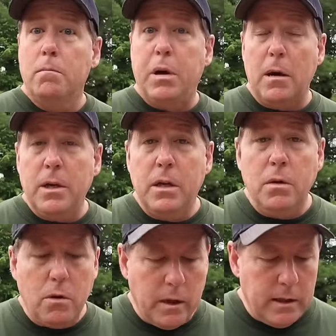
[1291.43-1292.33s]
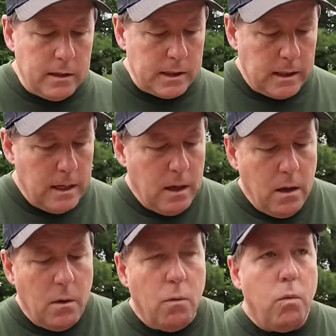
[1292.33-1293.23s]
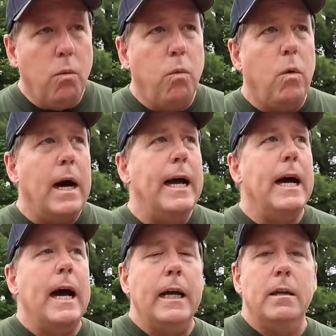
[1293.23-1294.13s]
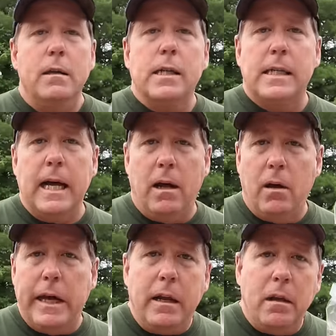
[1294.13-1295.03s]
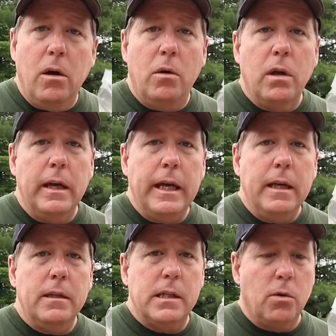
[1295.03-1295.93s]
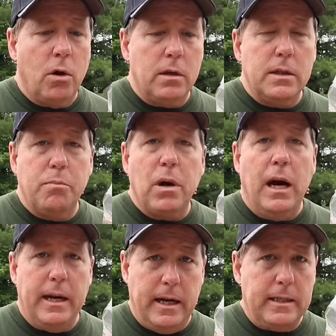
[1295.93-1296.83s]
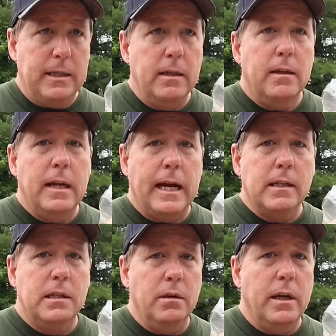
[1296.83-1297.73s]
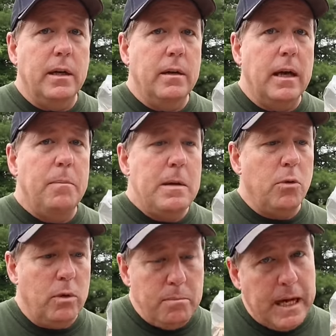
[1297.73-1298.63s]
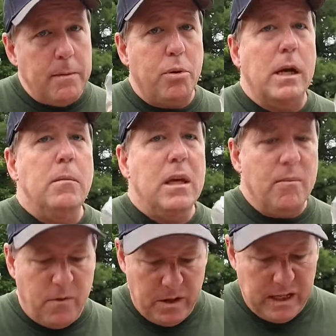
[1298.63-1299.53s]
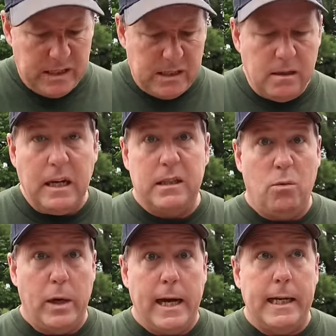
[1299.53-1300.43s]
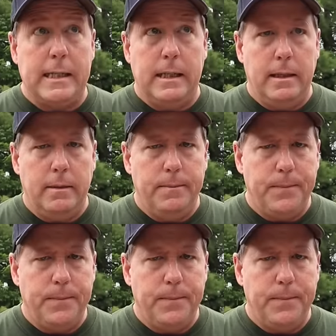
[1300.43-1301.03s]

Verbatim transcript: barbecue grills, why not sell a locally sourced product next to it? And people would pay a premium for this. That's the way I see it.